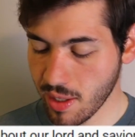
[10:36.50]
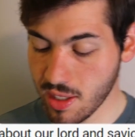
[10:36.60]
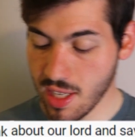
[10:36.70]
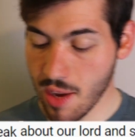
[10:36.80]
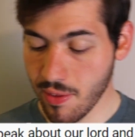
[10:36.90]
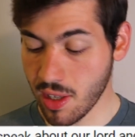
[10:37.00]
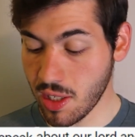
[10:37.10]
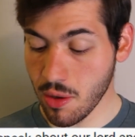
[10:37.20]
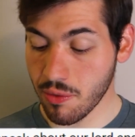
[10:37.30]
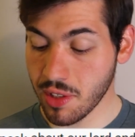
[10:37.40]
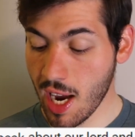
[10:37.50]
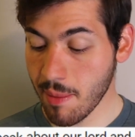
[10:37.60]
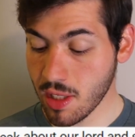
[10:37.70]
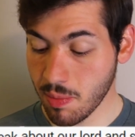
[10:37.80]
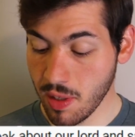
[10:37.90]
And seven, do you have time
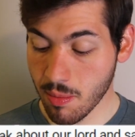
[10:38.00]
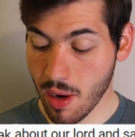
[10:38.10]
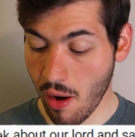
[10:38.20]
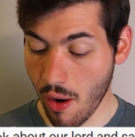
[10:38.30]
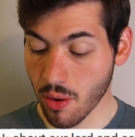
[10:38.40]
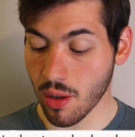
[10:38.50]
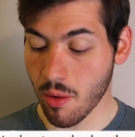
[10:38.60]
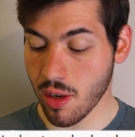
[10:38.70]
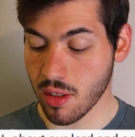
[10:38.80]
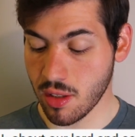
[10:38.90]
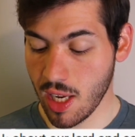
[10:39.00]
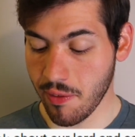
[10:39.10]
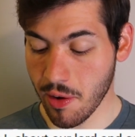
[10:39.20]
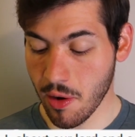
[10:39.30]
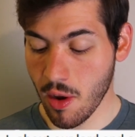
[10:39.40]
to speak about our Lord and
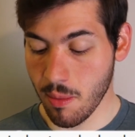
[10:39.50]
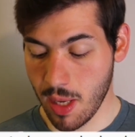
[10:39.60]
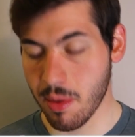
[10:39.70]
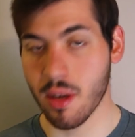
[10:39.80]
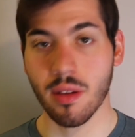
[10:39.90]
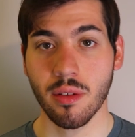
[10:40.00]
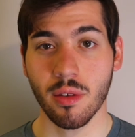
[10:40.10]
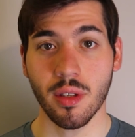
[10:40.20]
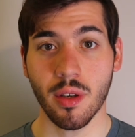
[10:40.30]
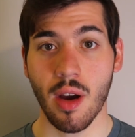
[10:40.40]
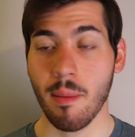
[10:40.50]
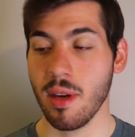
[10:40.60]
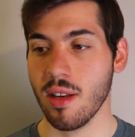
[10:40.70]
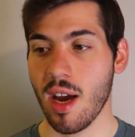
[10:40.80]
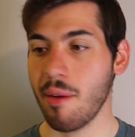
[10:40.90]
Savior, Baby Cthulhu? I
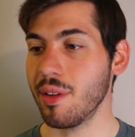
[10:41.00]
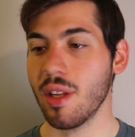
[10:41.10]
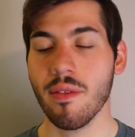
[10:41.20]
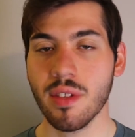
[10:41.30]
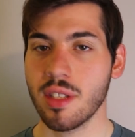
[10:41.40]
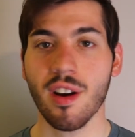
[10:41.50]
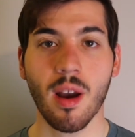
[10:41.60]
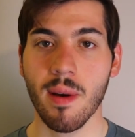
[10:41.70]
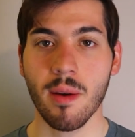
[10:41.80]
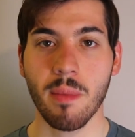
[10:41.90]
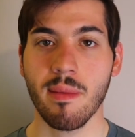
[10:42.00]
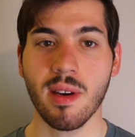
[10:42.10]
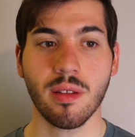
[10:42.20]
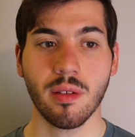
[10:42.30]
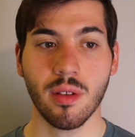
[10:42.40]
mean, I would love to talk about Baby
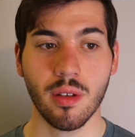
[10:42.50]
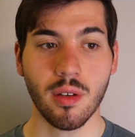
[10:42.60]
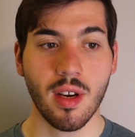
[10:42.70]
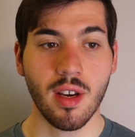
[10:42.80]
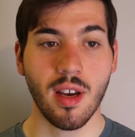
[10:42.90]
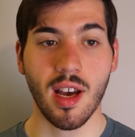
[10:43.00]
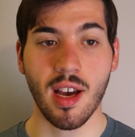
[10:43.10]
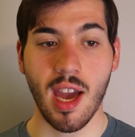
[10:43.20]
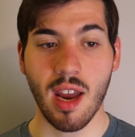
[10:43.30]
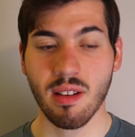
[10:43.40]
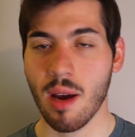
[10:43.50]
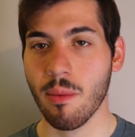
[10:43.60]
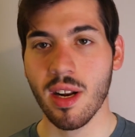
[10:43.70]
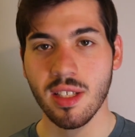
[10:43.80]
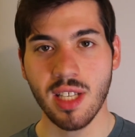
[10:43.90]
Cthulhu. I'd
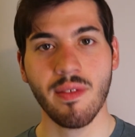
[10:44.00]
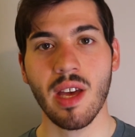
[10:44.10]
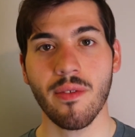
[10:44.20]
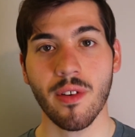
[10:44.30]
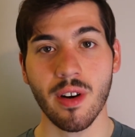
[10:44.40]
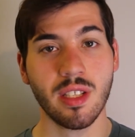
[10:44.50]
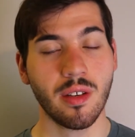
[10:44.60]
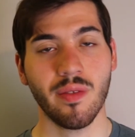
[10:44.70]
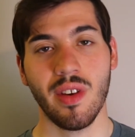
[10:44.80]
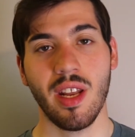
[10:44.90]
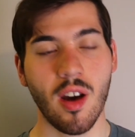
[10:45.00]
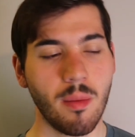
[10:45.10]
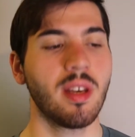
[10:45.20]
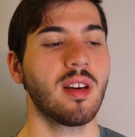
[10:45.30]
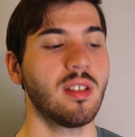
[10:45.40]
want to save that for its own video
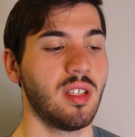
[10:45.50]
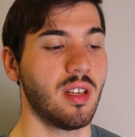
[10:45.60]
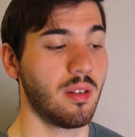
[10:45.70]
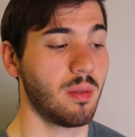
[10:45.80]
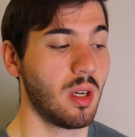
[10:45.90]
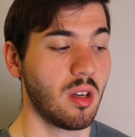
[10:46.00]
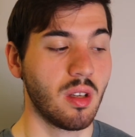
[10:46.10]
because, you know,